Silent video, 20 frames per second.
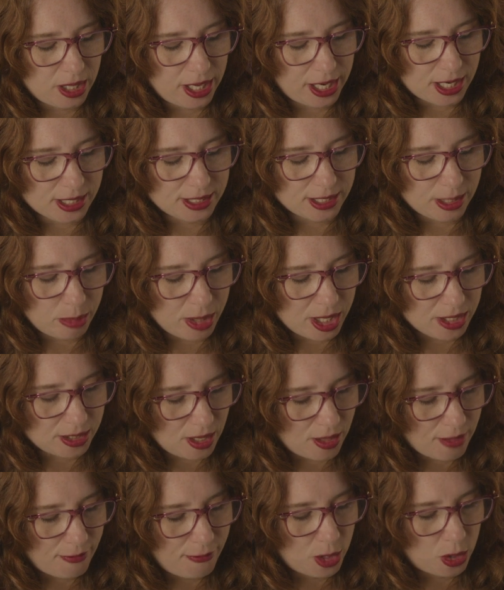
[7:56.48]
like I said,
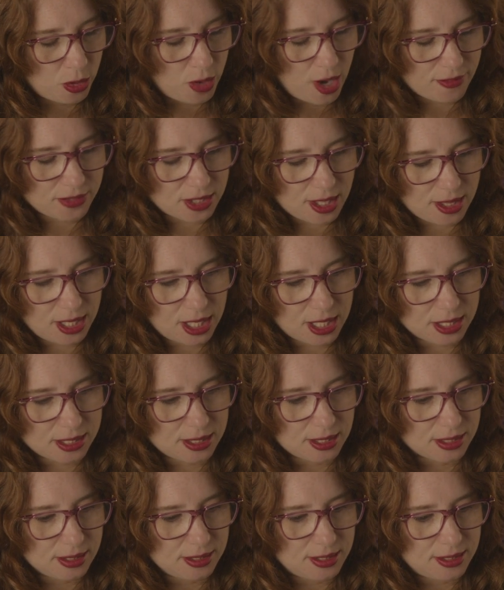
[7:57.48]
based on the photographs, I think
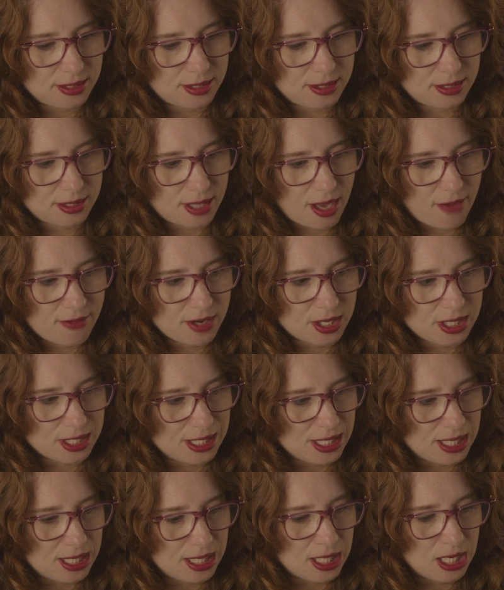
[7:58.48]
it's the
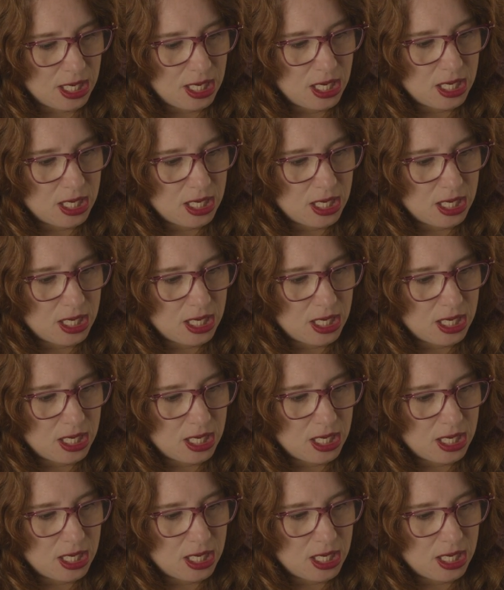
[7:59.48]
70DR.